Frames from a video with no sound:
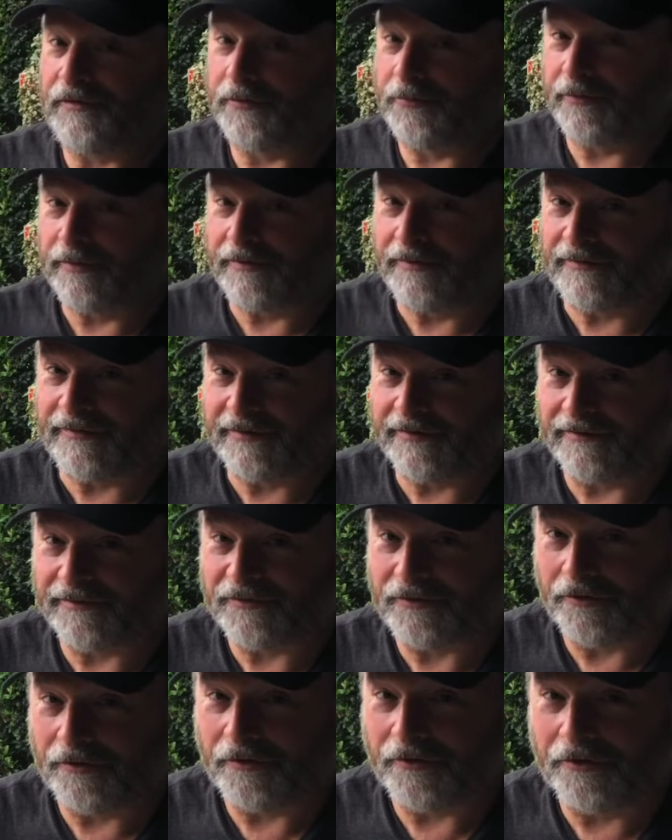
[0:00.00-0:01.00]
when it gets
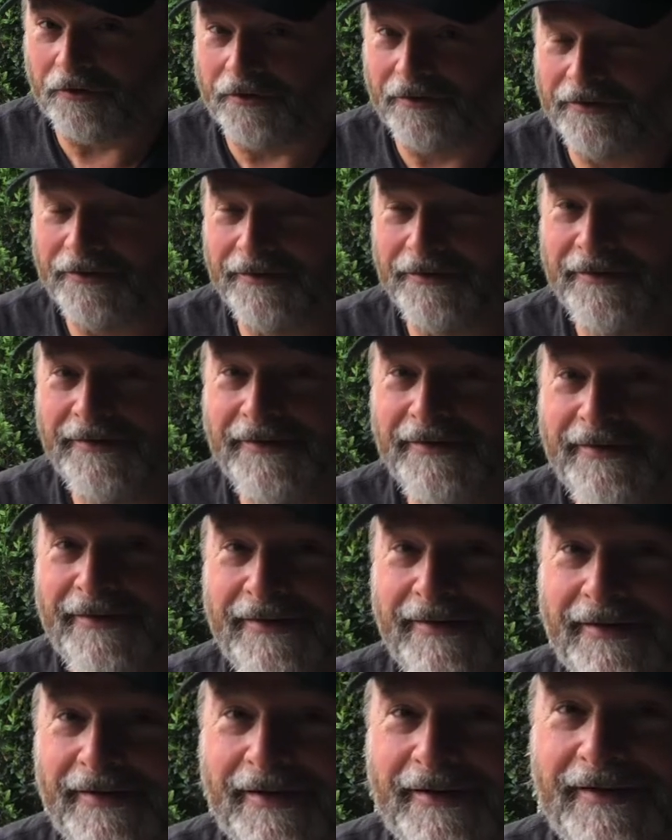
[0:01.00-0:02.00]
tall,
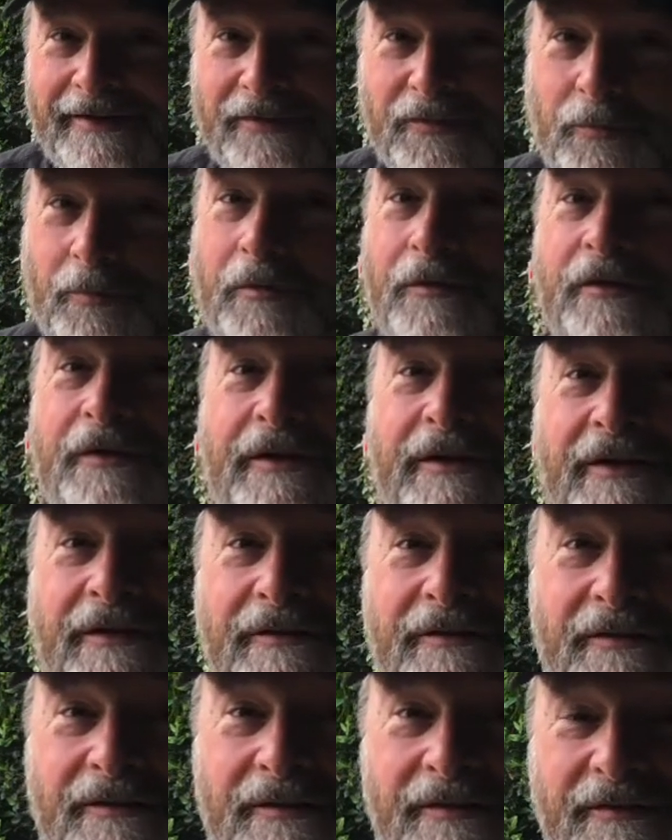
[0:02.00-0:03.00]
it's pretty
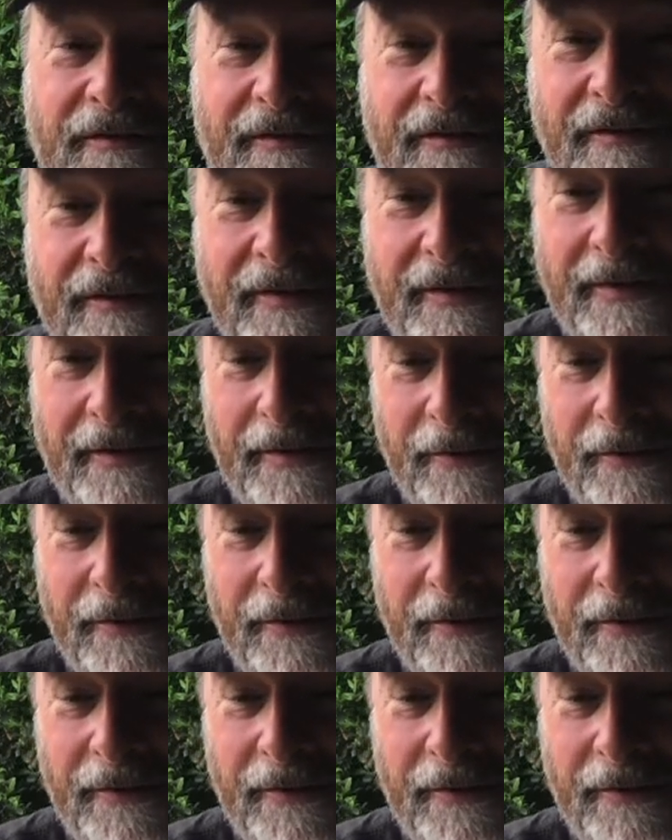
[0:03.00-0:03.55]
easy to see